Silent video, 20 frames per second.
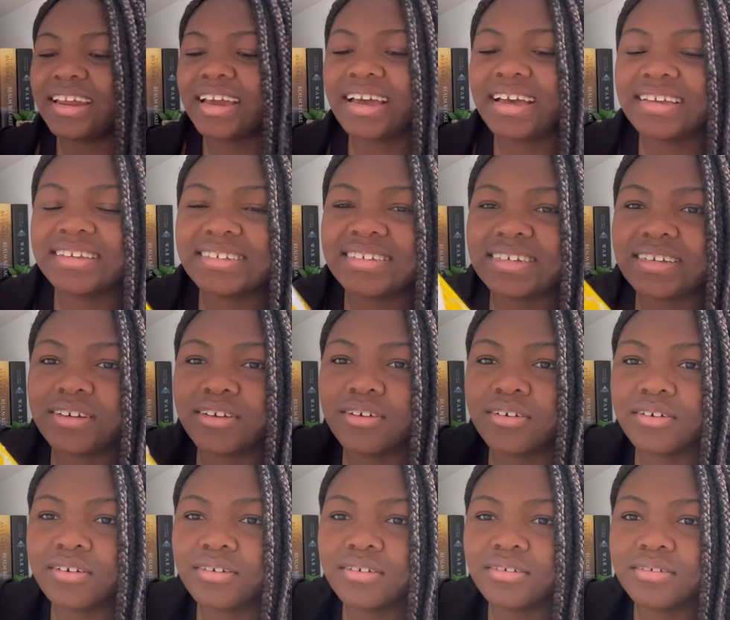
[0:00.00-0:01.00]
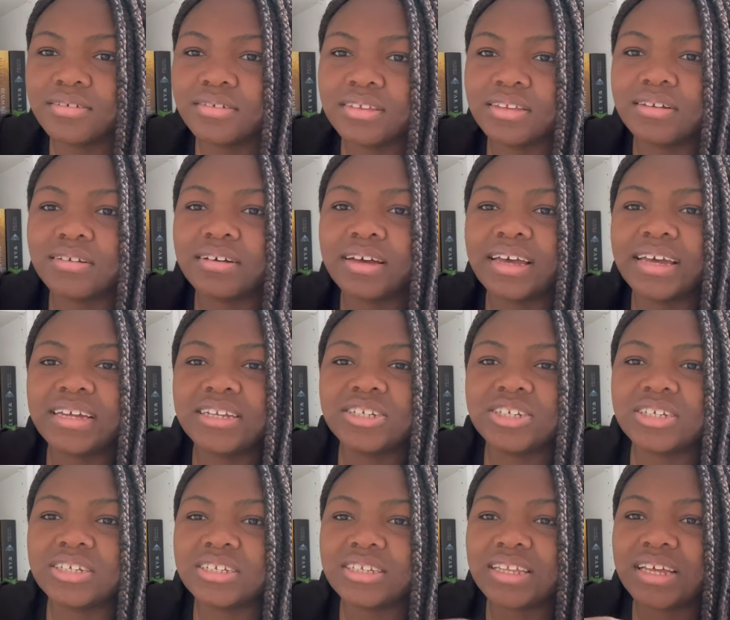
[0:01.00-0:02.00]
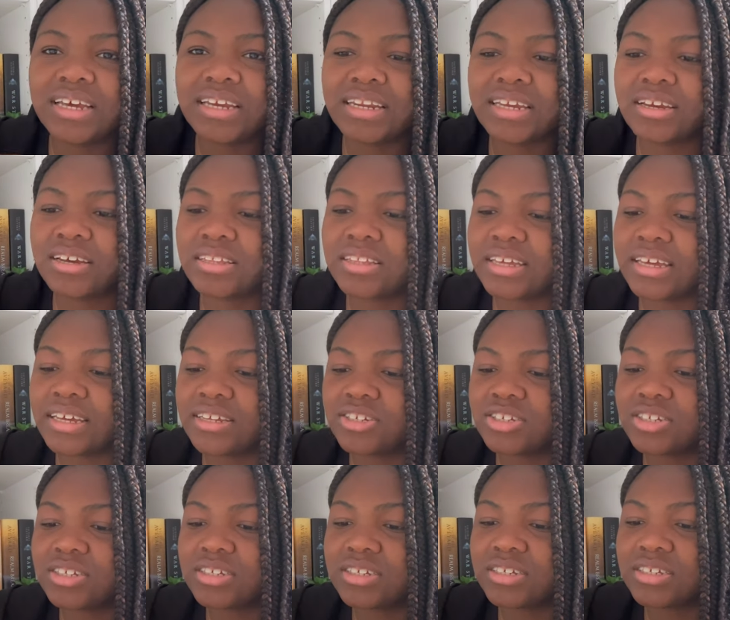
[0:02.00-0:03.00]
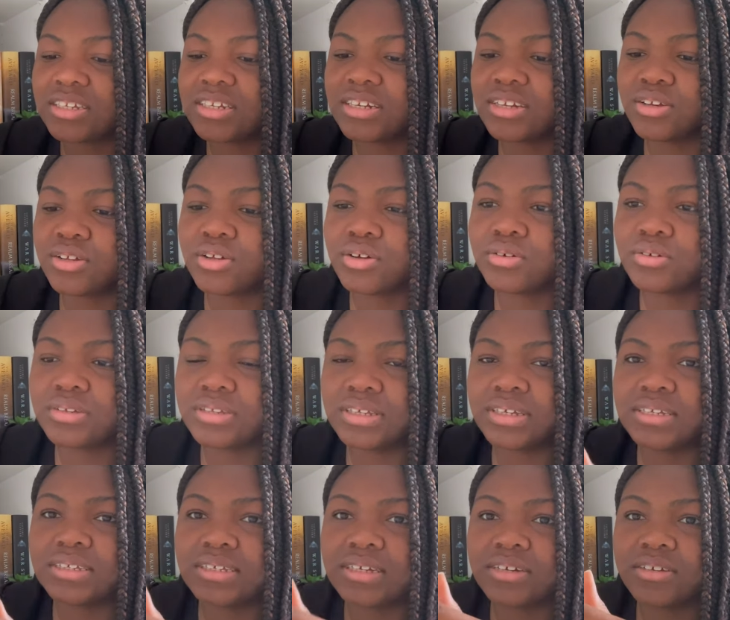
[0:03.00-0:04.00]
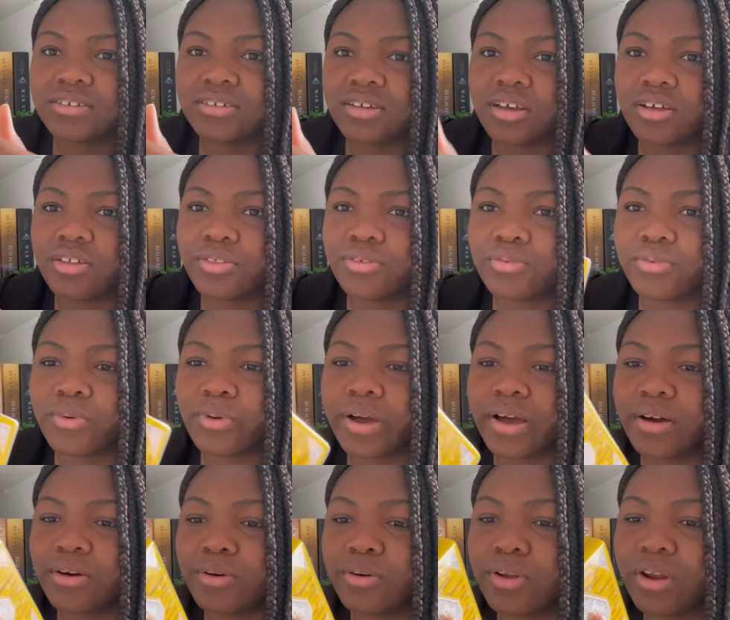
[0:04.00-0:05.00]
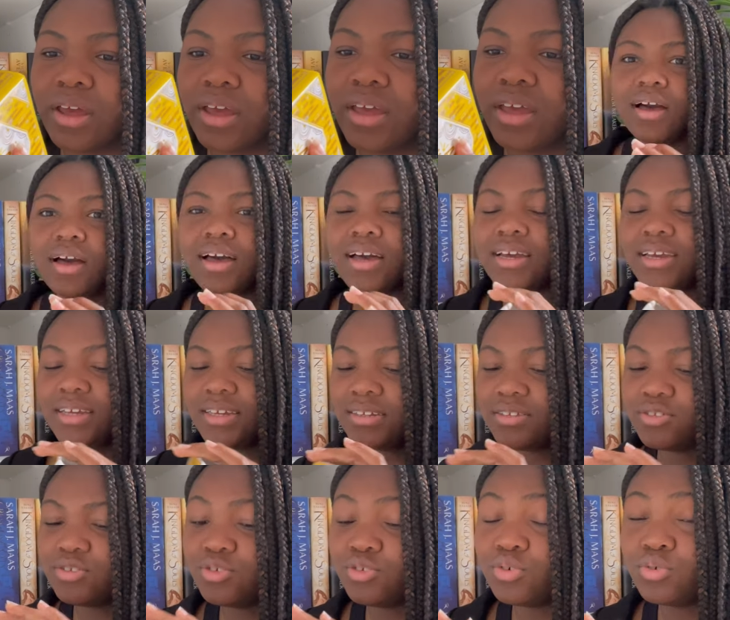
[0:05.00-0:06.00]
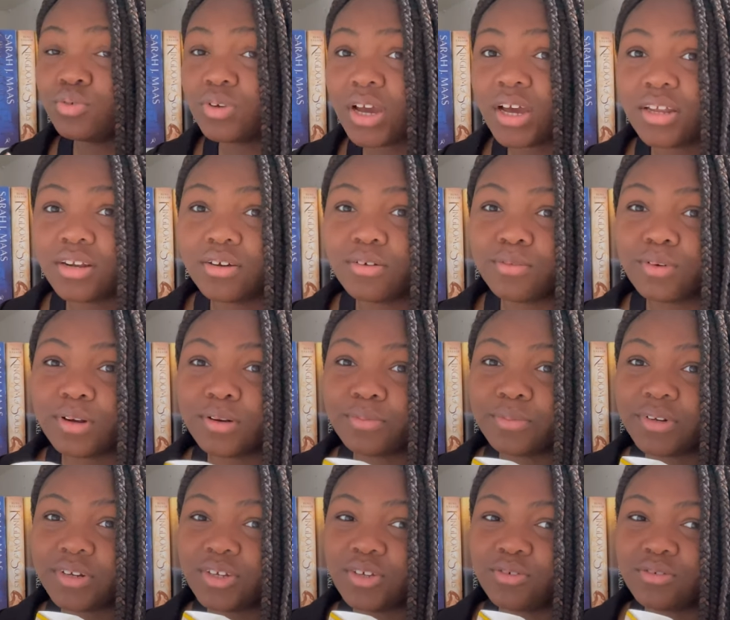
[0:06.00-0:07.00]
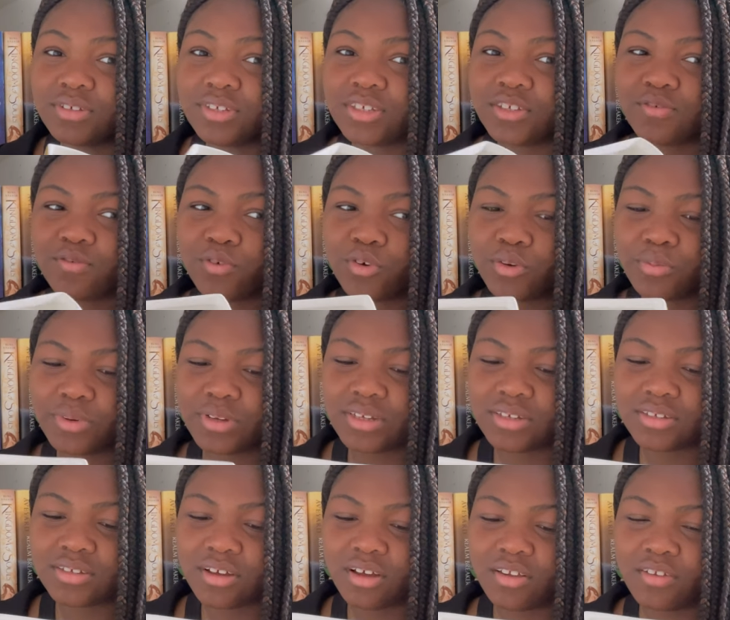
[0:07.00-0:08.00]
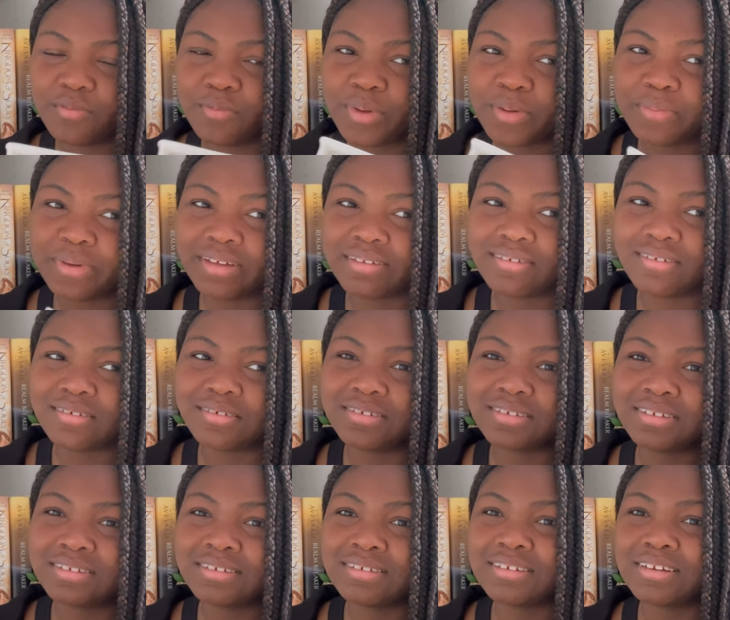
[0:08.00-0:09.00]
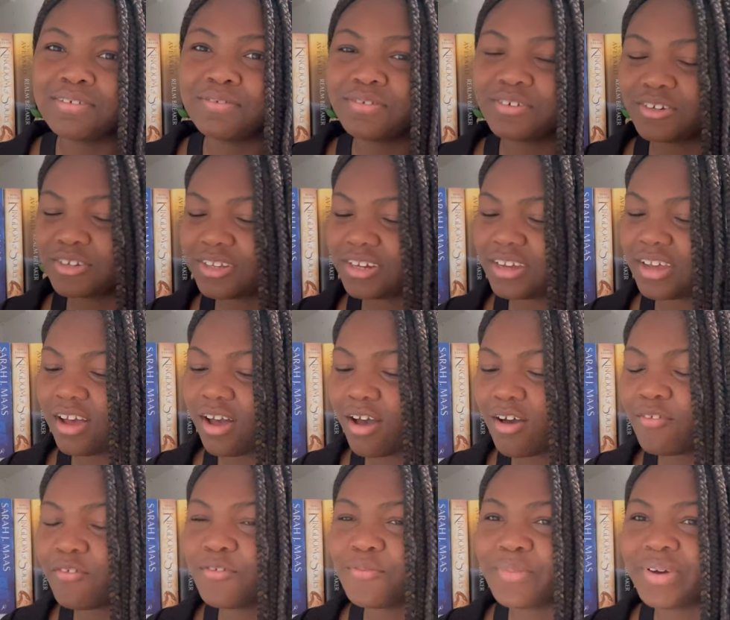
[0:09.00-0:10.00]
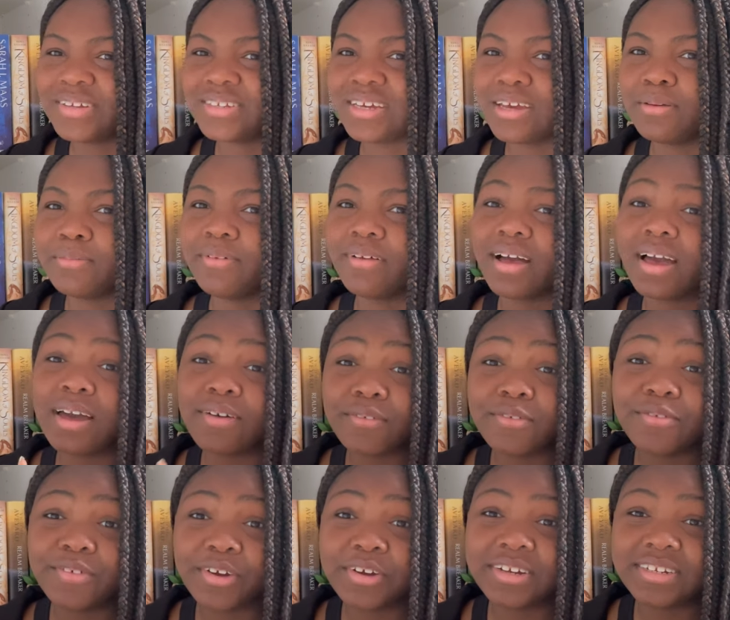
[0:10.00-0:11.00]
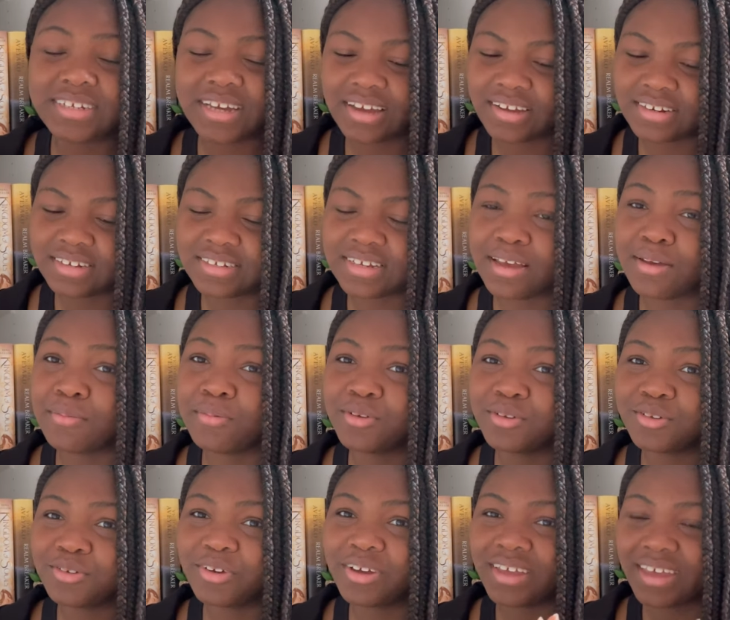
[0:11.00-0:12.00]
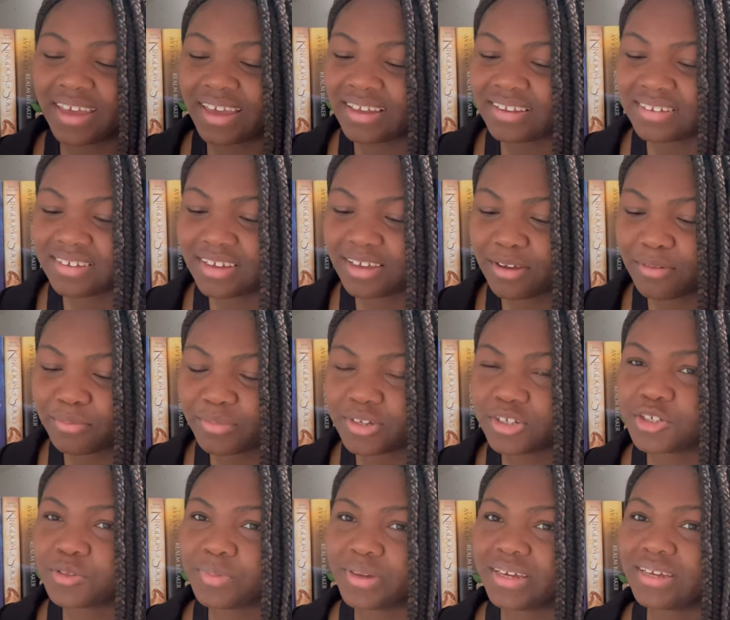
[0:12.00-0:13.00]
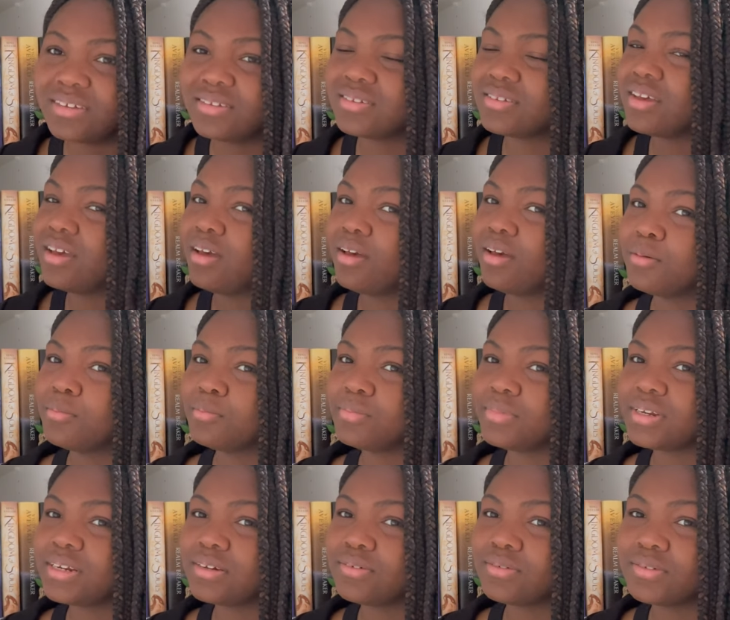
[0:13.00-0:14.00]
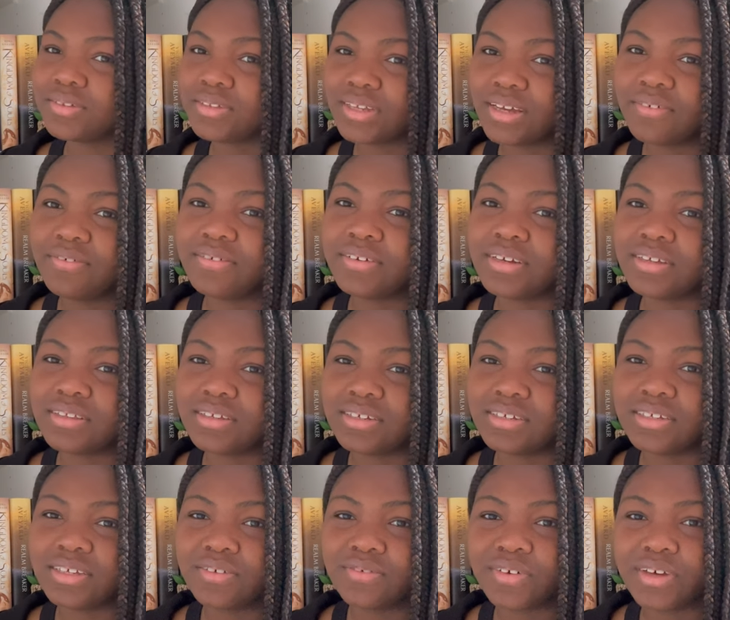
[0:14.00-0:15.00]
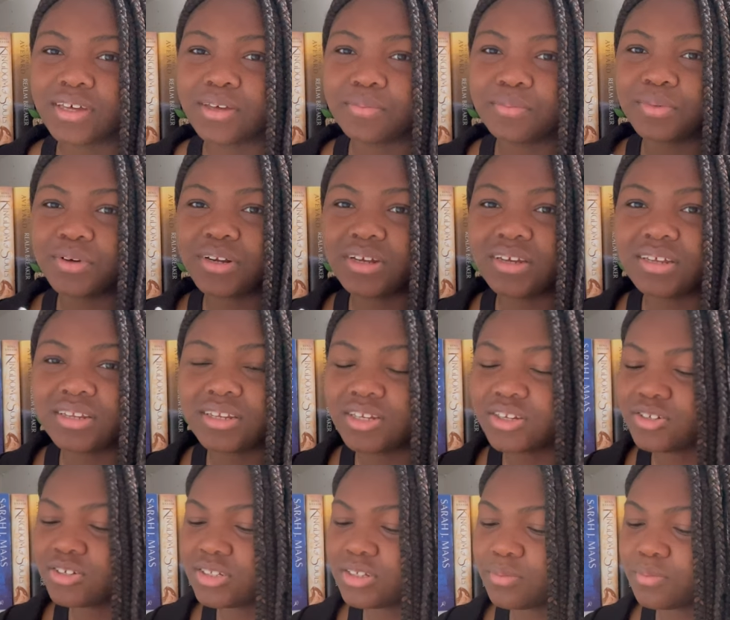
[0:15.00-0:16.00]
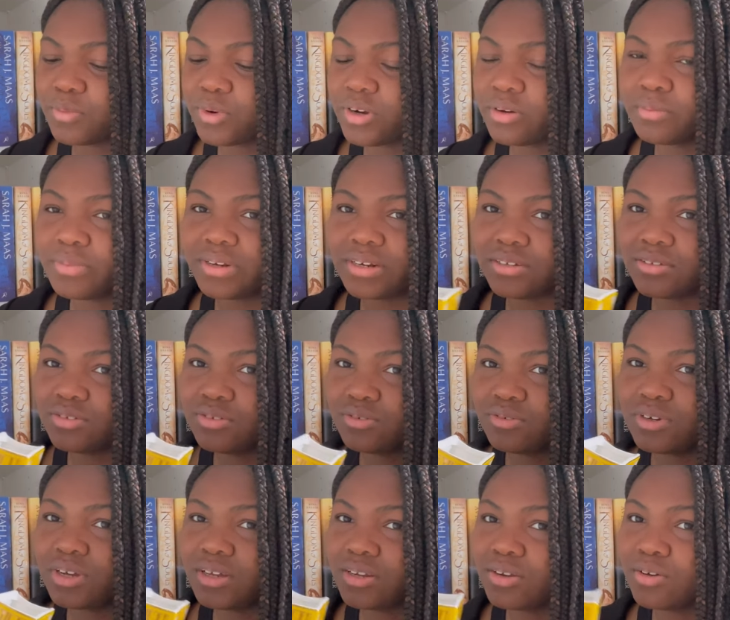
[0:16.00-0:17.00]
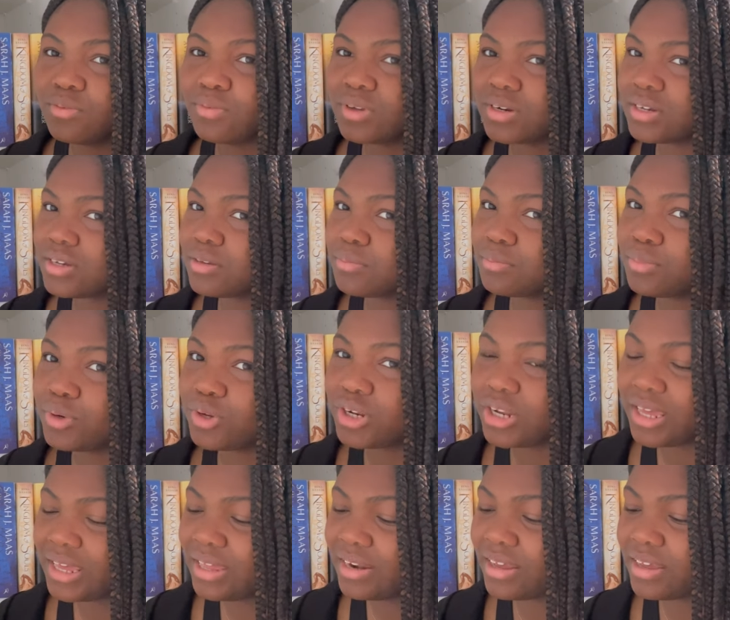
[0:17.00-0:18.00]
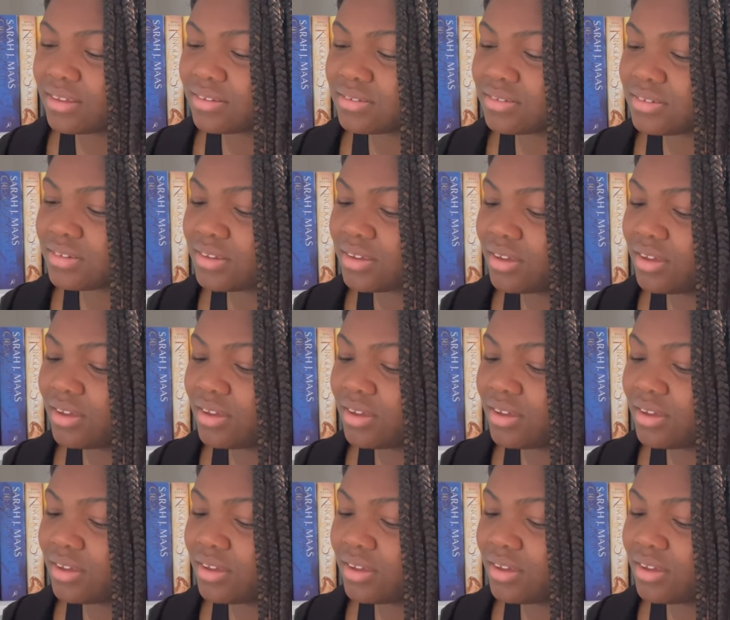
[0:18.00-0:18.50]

has like gold little edges, lining on the edges, and then the gold details all throughout. I do not know what I'm going to use this for because all of my pencils and stuff are like off of my table. I have a very tiny table, so I can't take up much space but I will definitely see if I can put it in here somewhere, but I do not know what I can put in it.